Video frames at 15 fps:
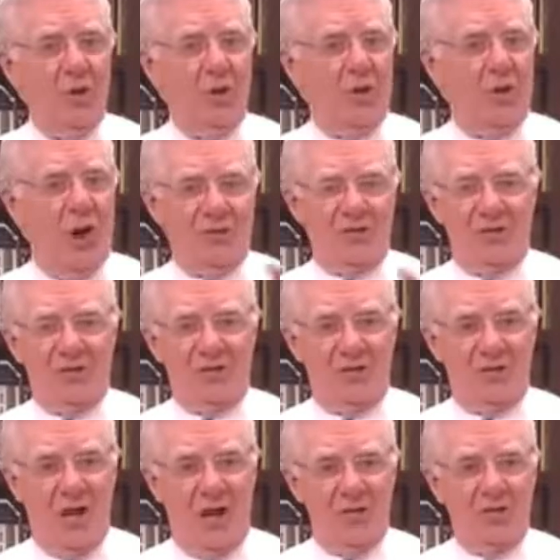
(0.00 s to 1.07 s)
You can cause it
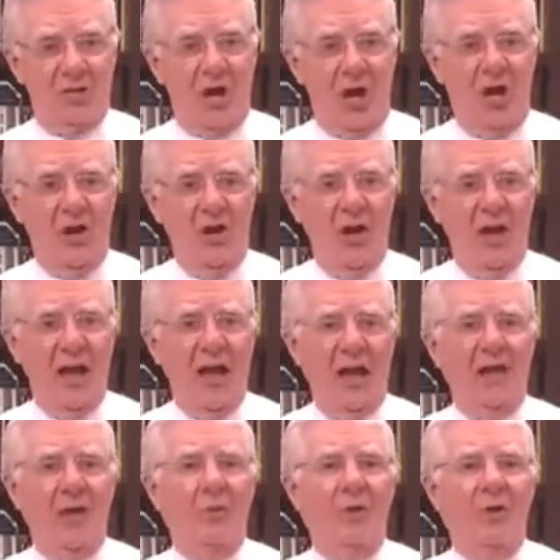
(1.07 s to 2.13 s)
to change color,
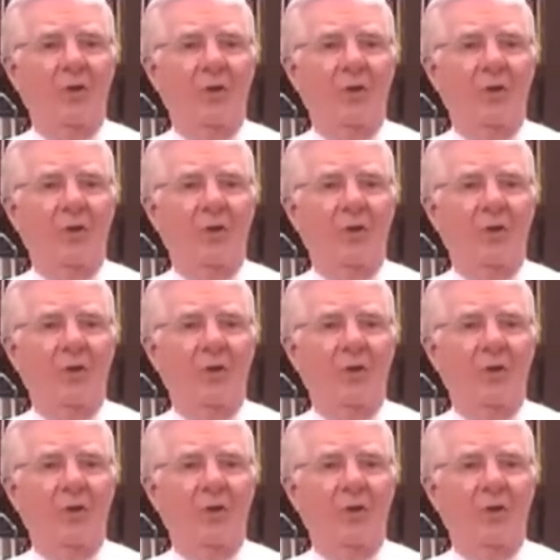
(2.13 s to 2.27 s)
and it